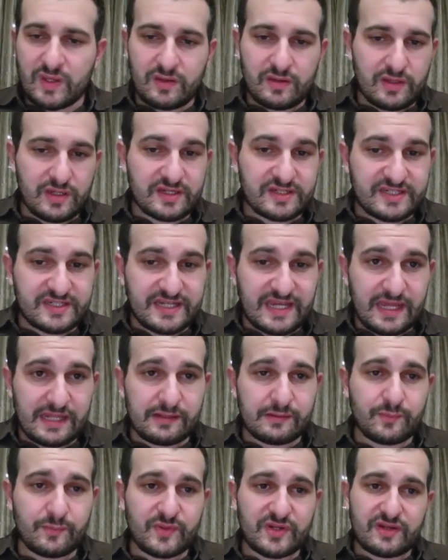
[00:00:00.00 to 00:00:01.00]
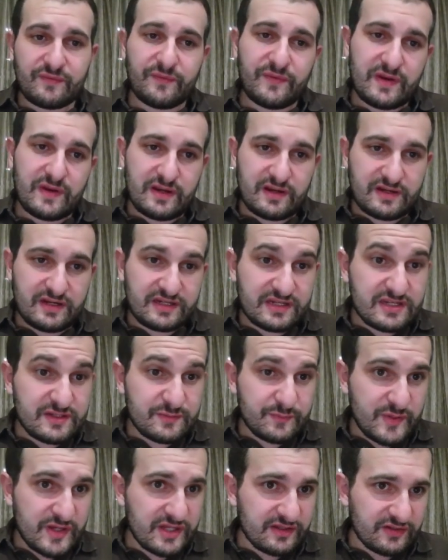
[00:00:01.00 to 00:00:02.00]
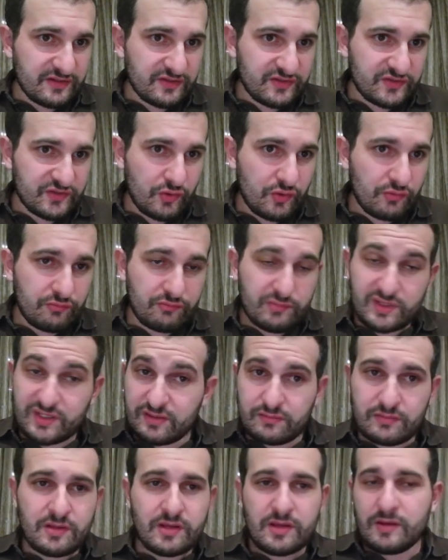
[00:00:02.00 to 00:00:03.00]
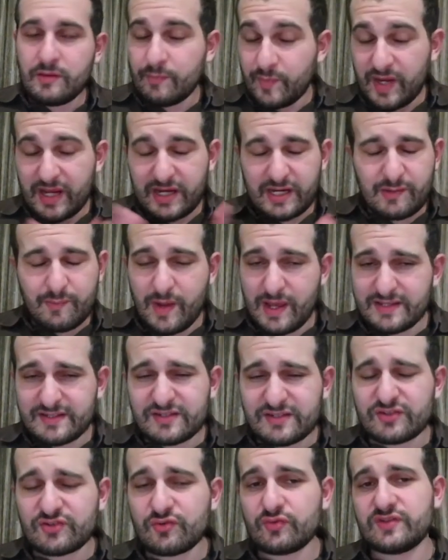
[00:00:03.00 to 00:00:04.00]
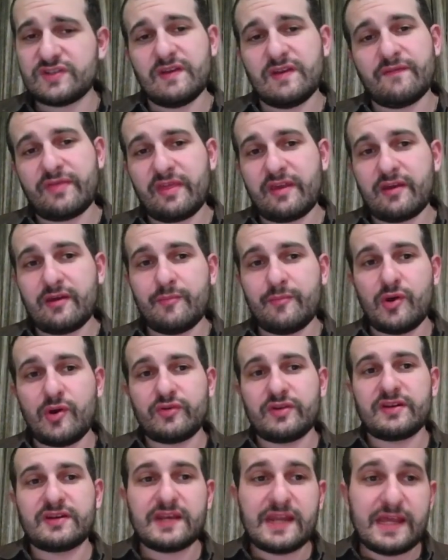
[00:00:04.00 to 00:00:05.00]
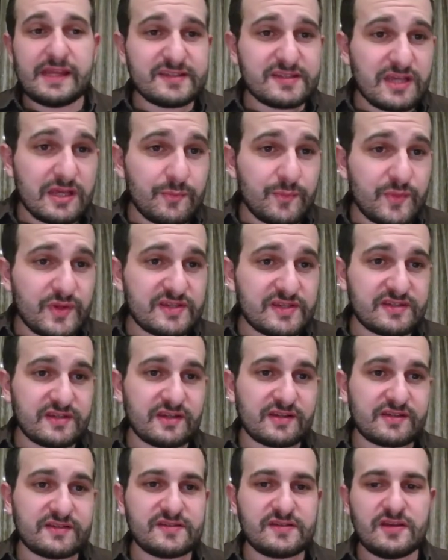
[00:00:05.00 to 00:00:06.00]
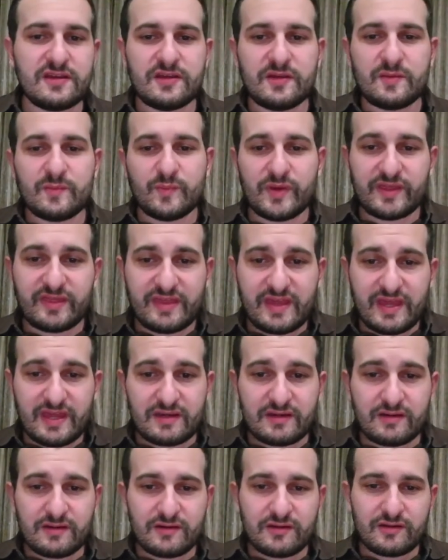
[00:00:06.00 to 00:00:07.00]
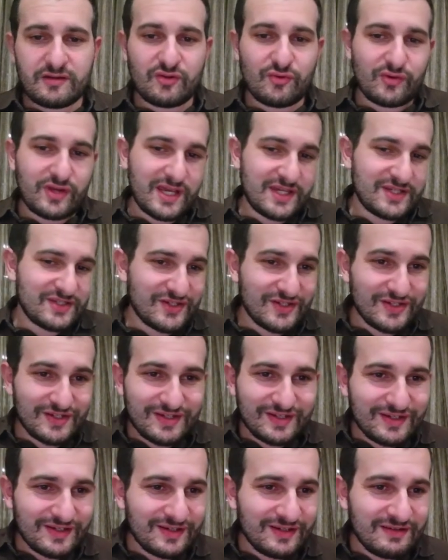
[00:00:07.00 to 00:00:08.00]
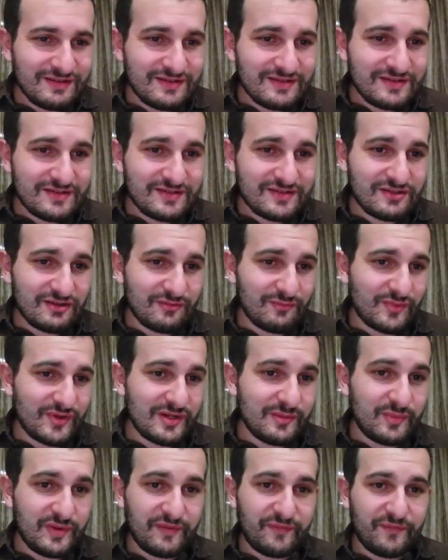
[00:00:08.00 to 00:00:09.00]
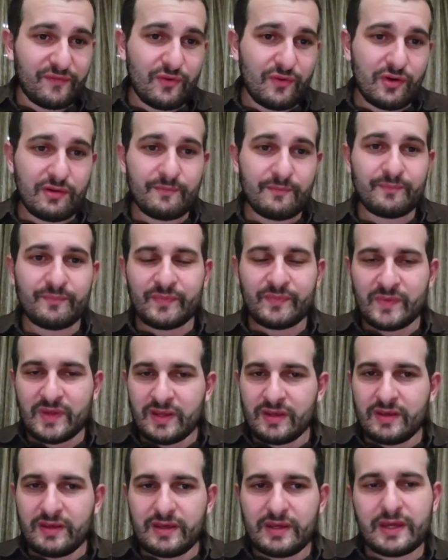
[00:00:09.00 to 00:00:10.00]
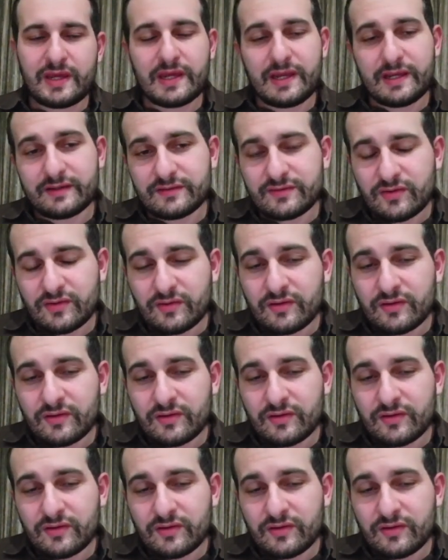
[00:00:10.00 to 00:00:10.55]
It can be defended, it is pinned, so black must do something about it. Let's say b6, but then, you guessed it, simply b4, and